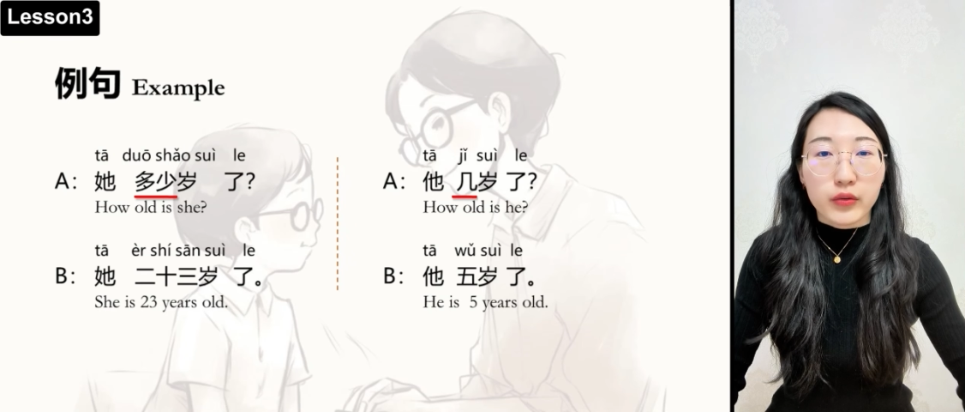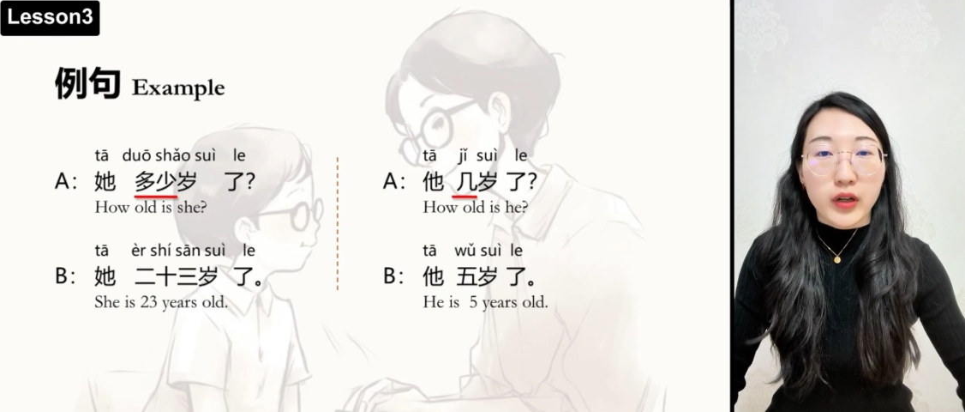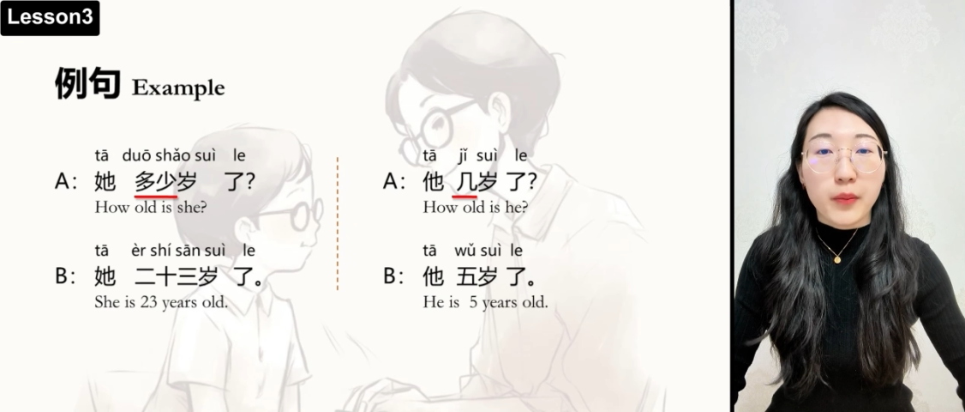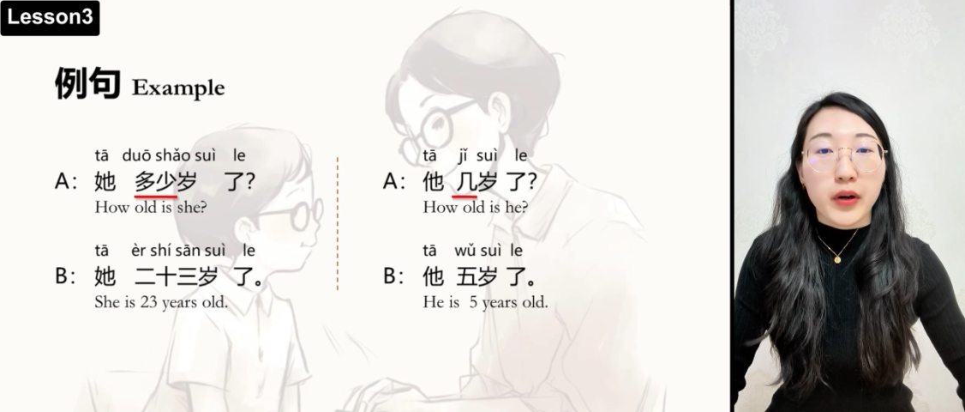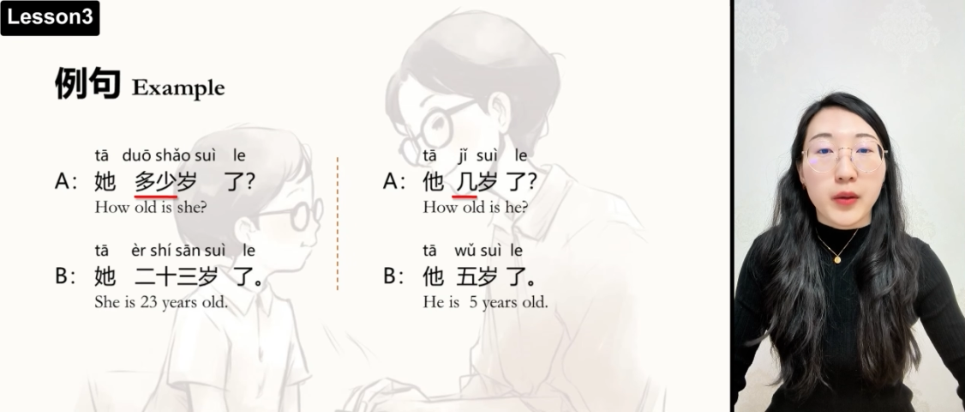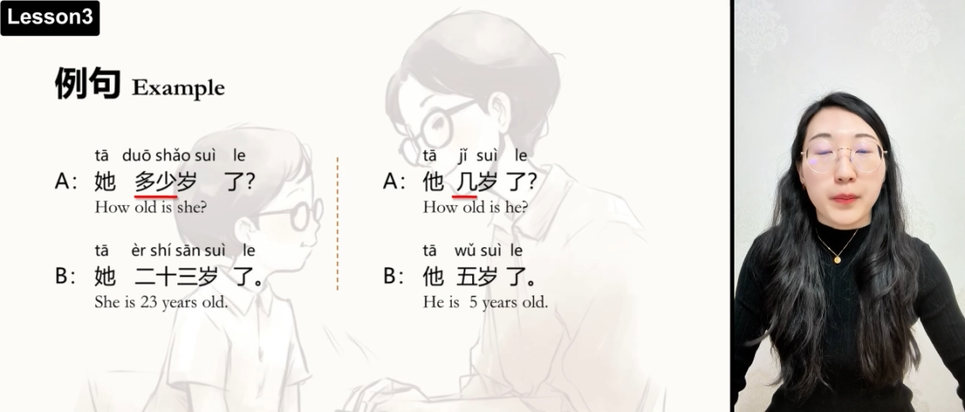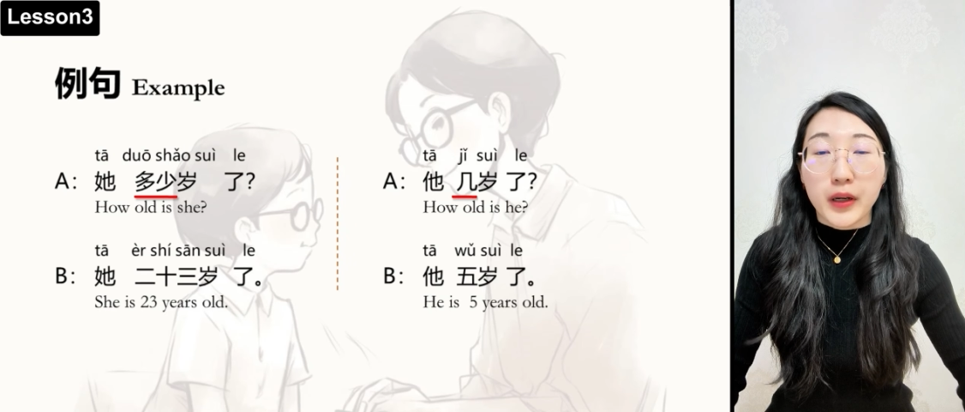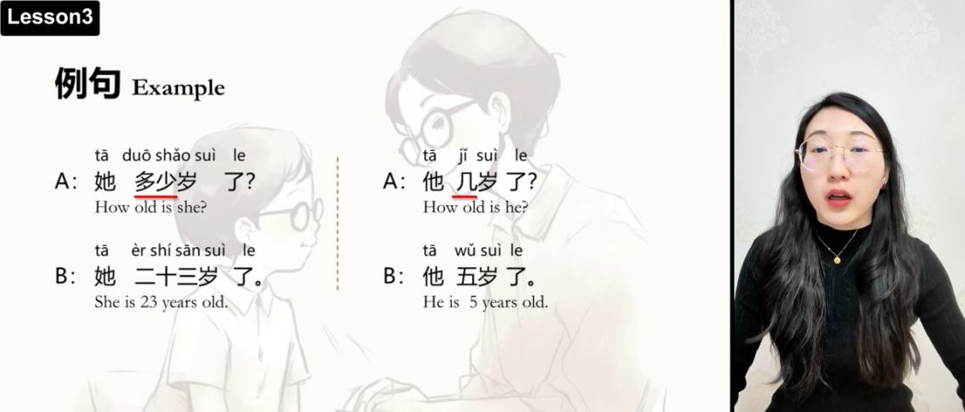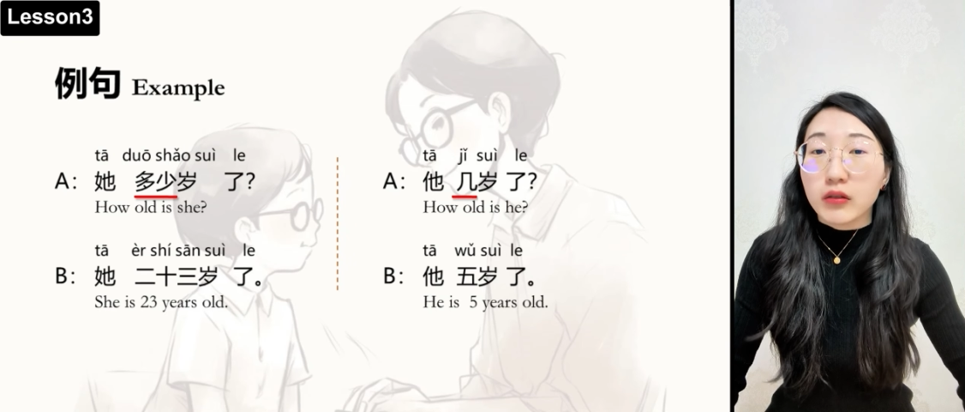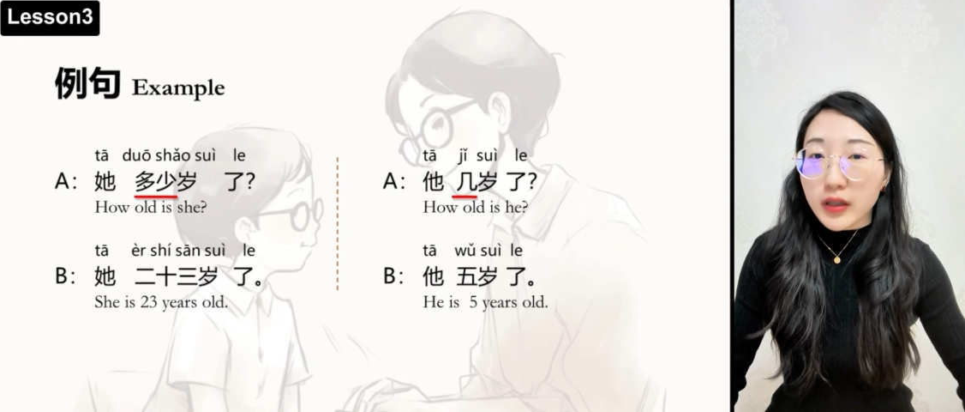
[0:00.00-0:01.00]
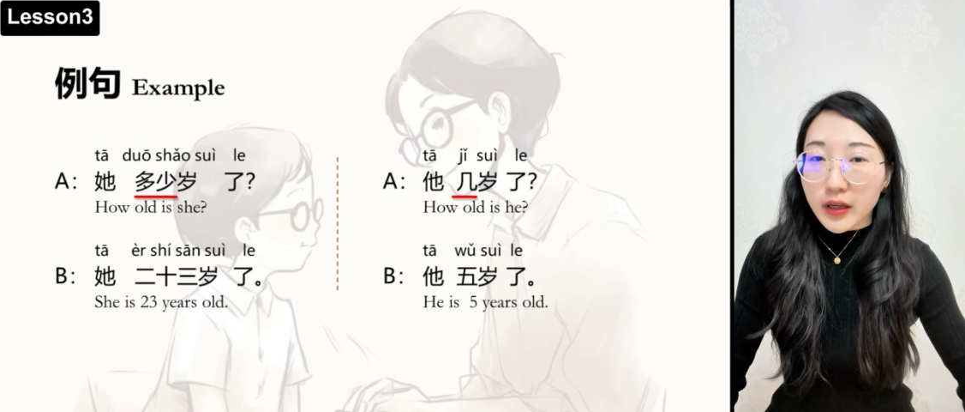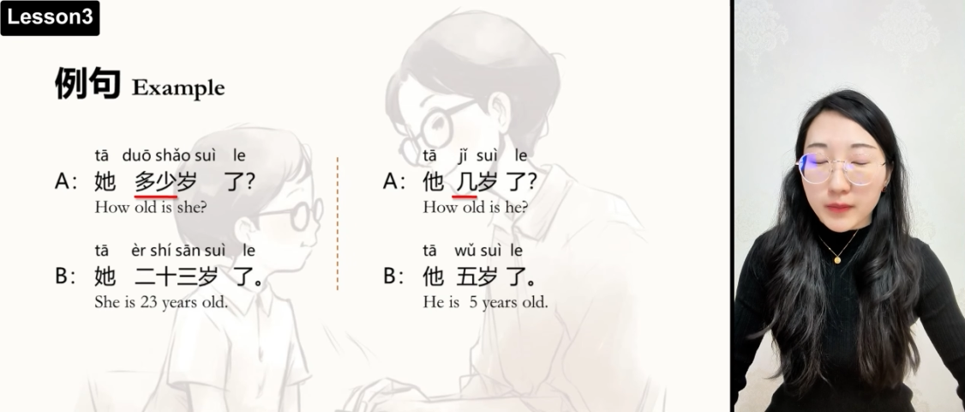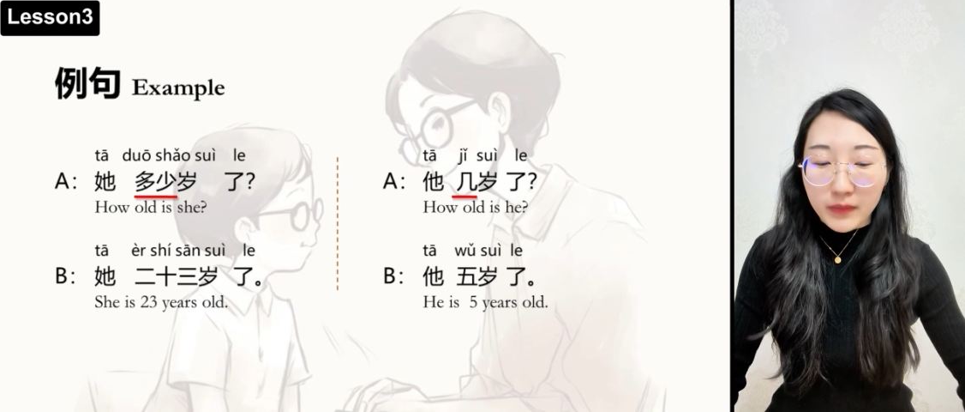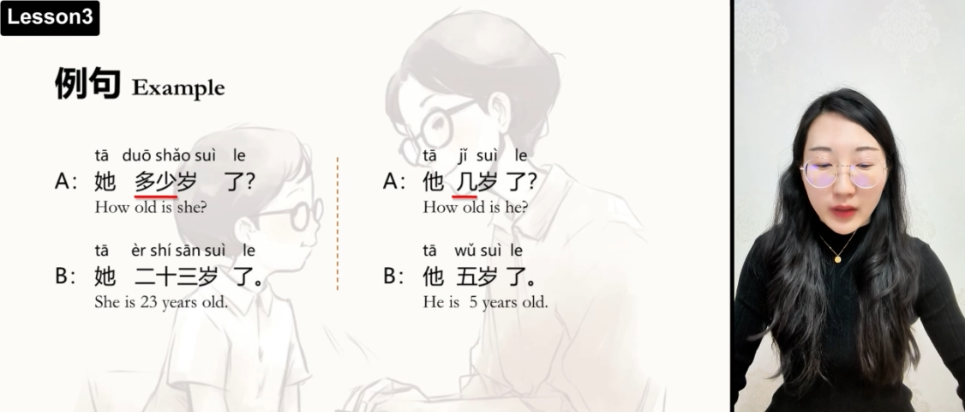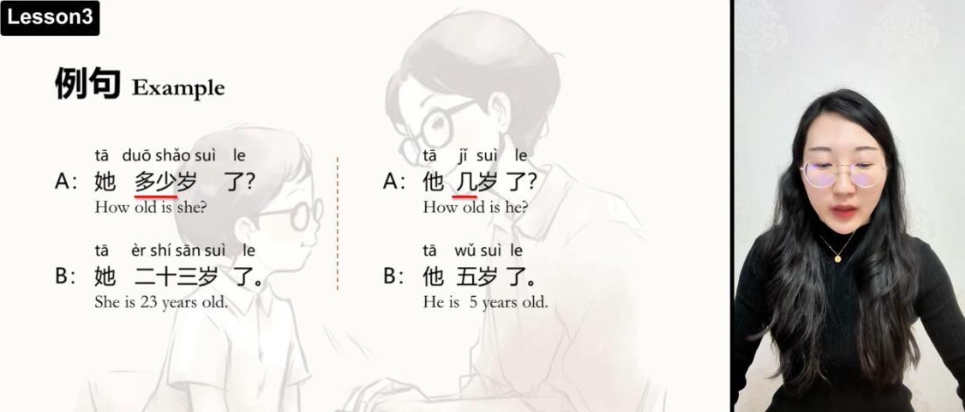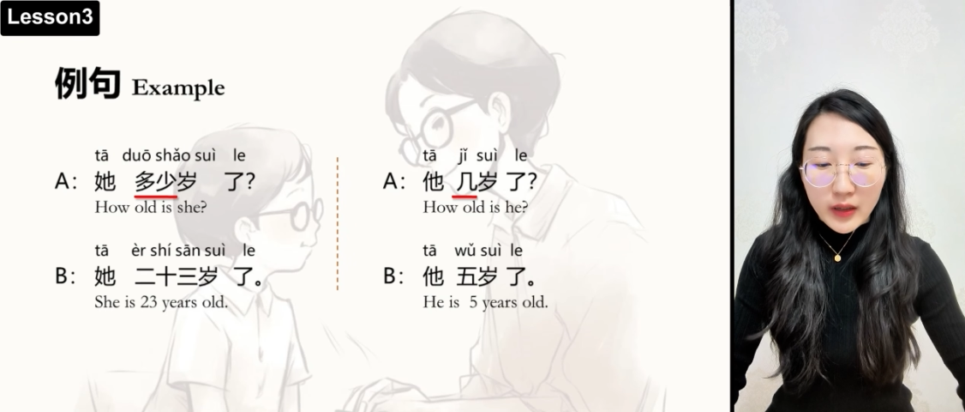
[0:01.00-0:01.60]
number below 10,